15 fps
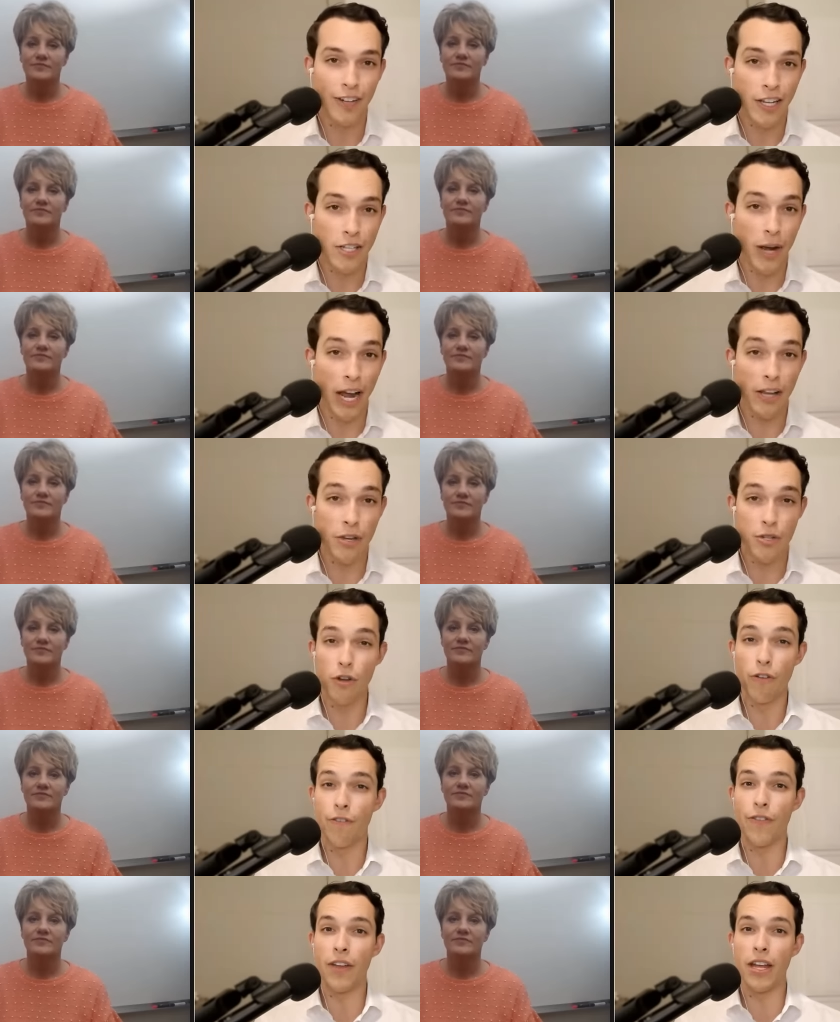Speaker 1: Right. so I
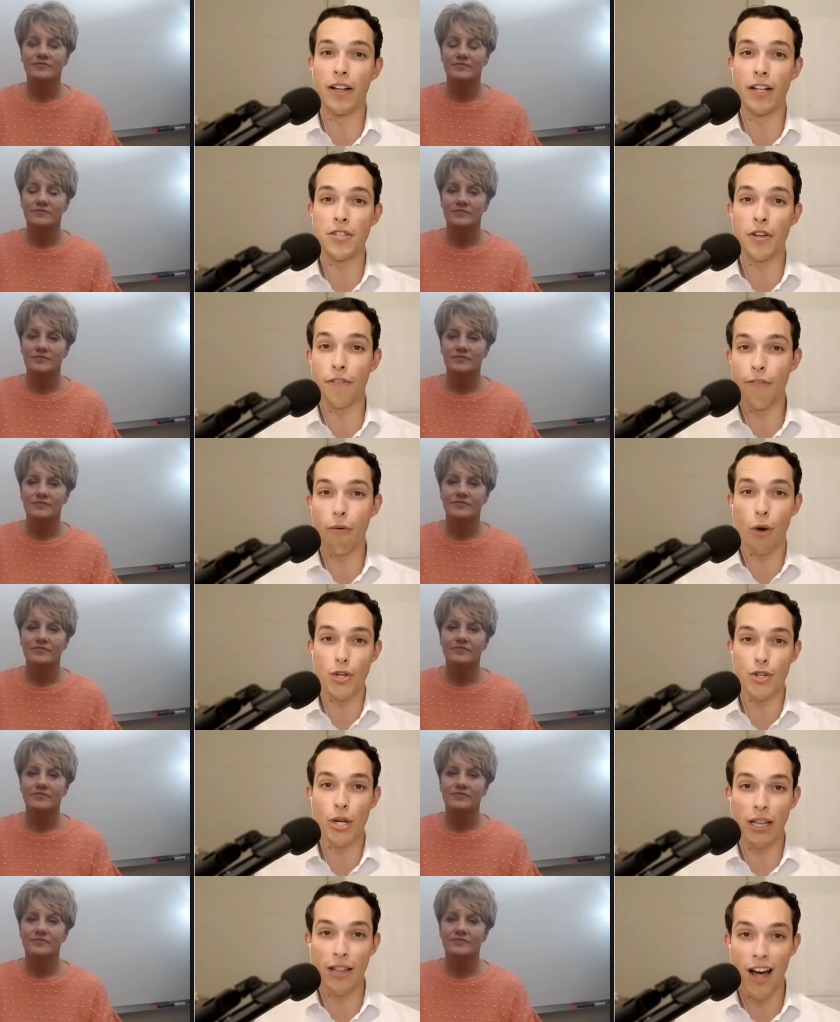do feel it's
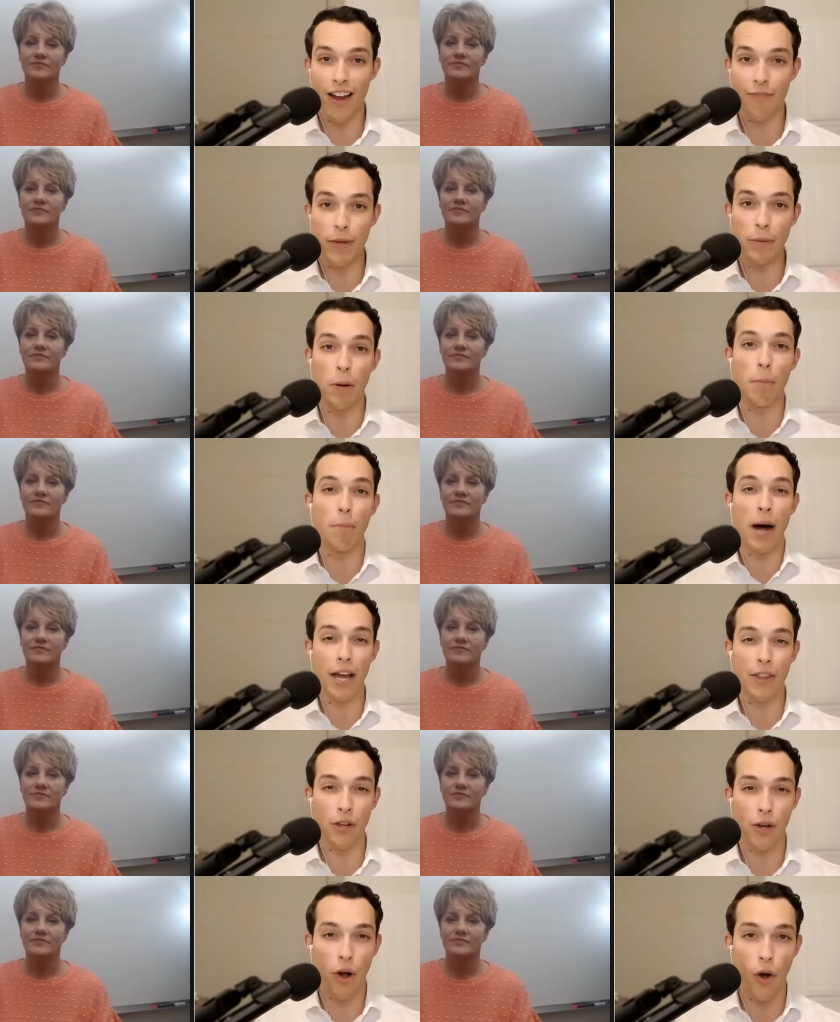unfortunate. A lot of people
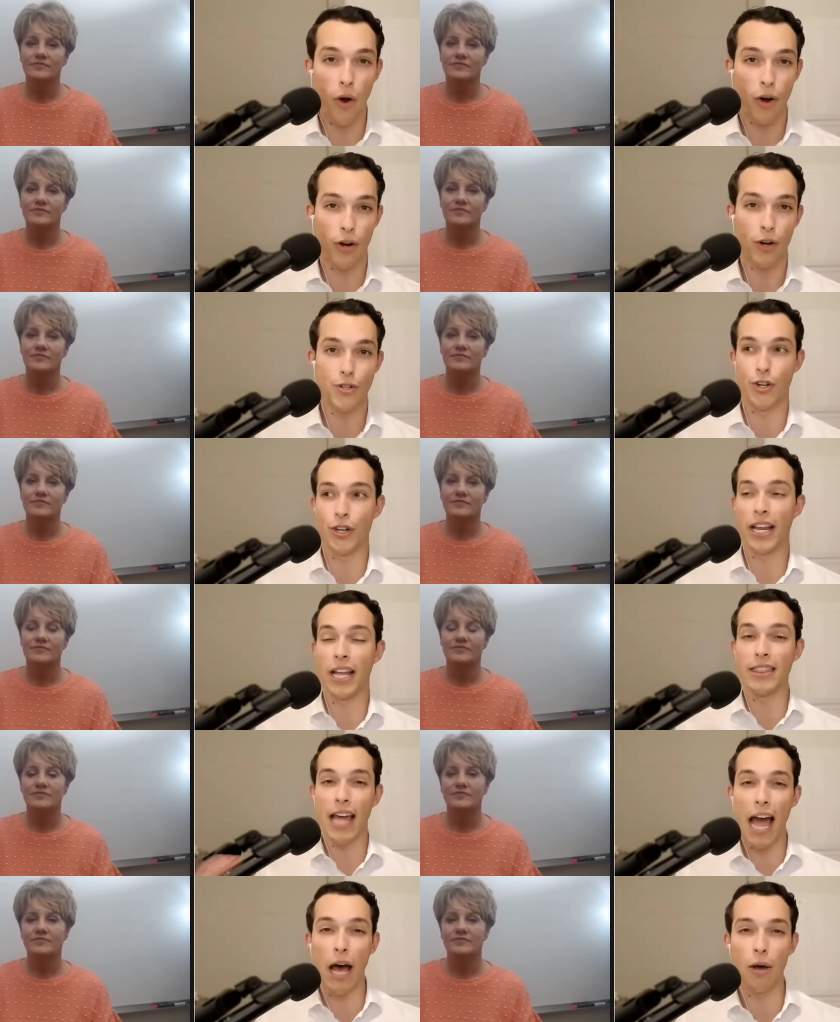buy the cars or
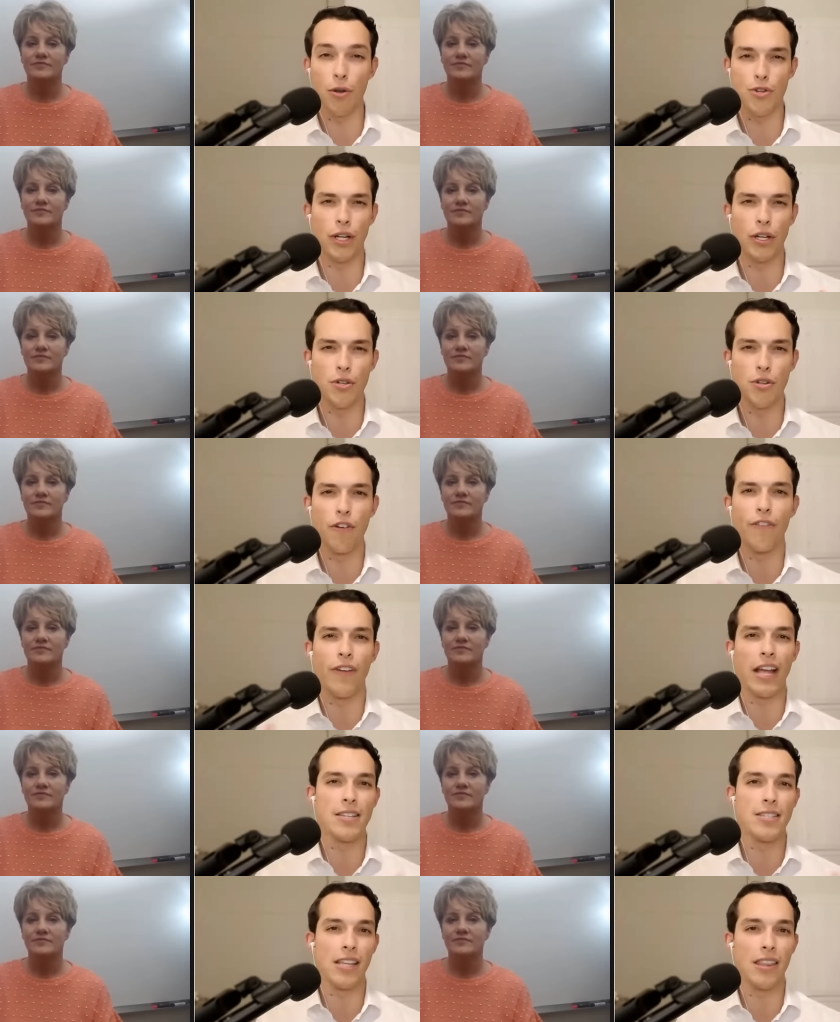get the house or like do
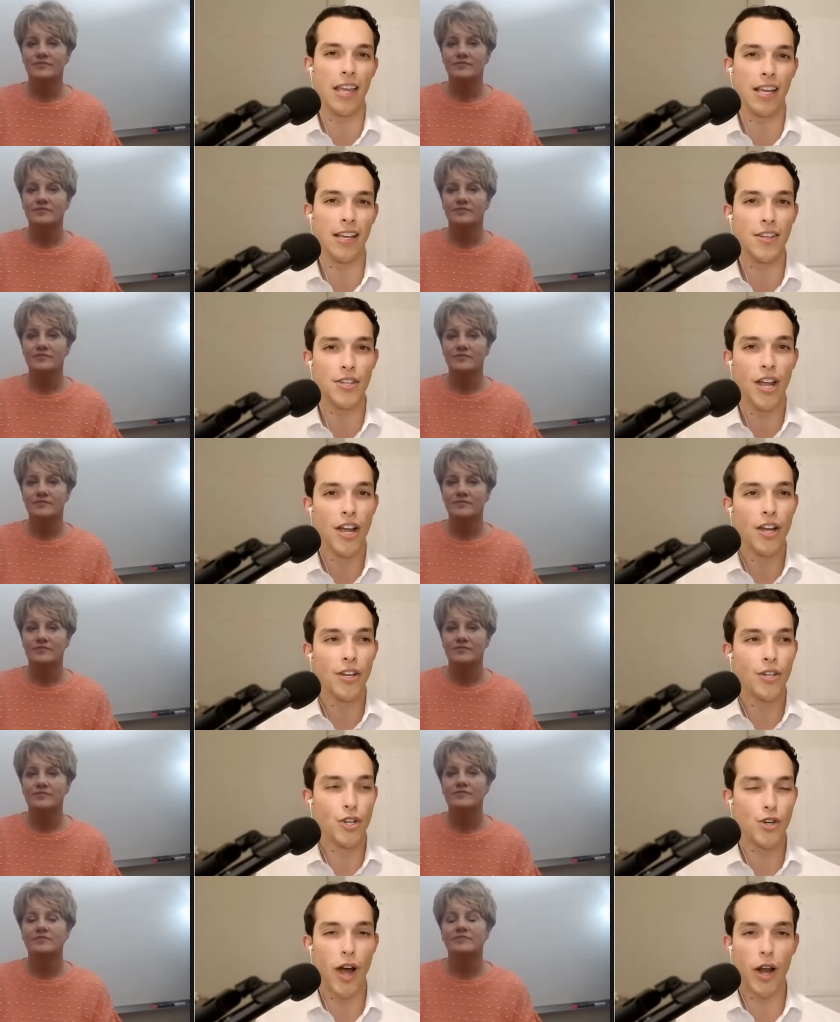fancy things
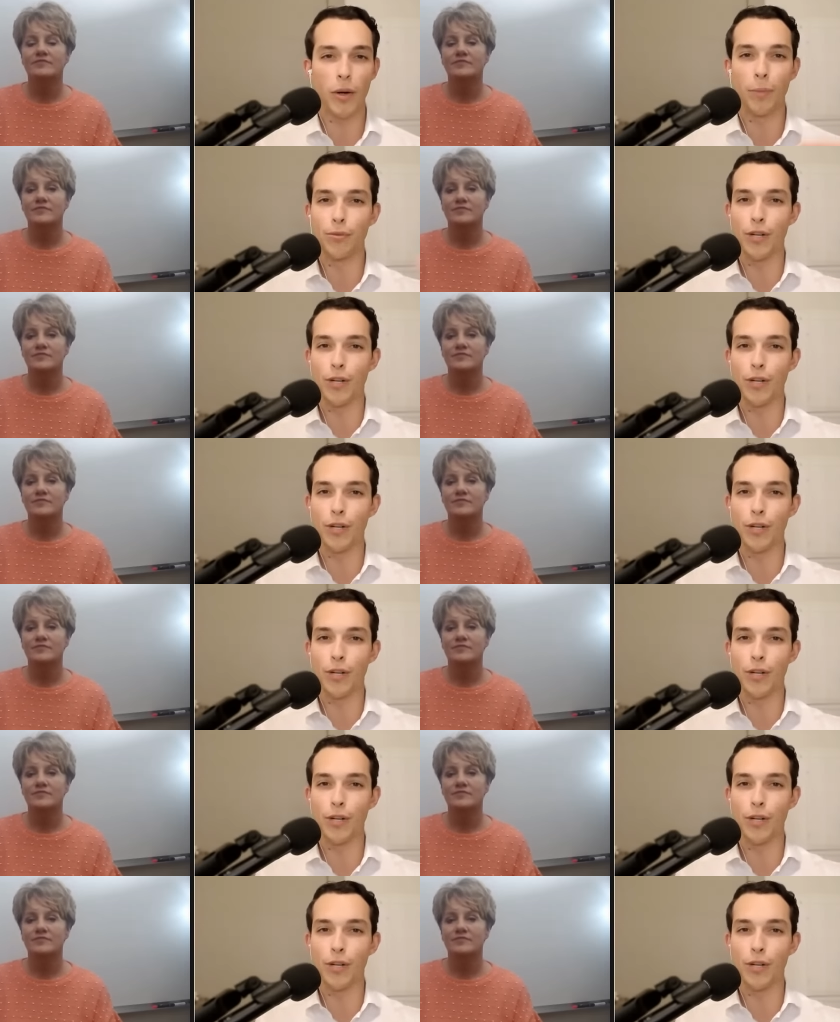to try to